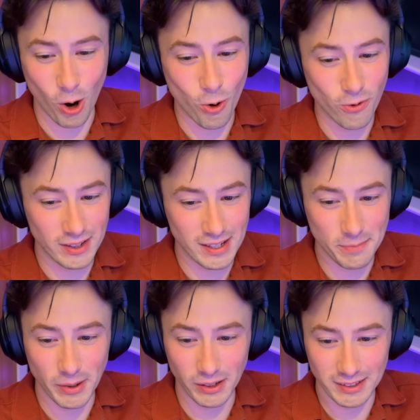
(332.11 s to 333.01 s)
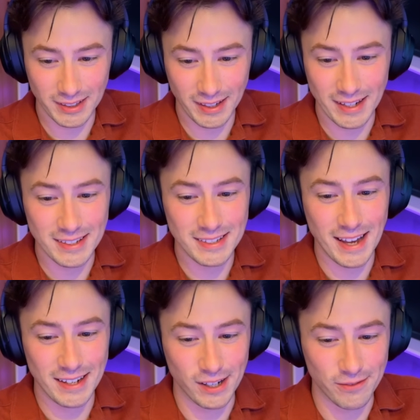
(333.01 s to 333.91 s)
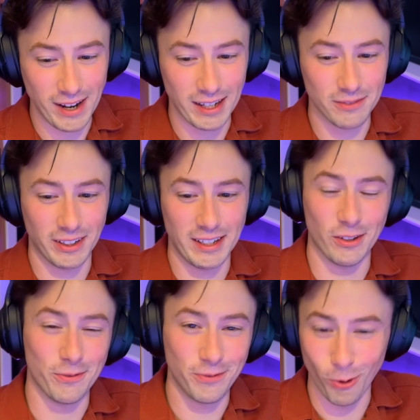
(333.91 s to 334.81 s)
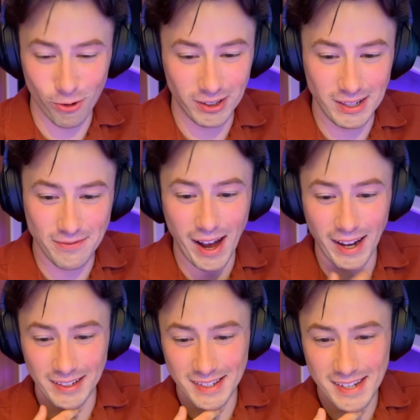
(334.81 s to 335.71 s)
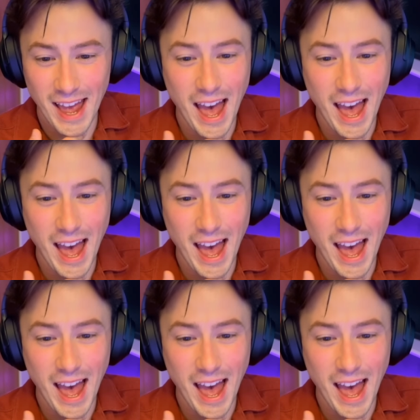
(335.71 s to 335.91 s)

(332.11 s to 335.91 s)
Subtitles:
over this building instead of kind of like the florally vines.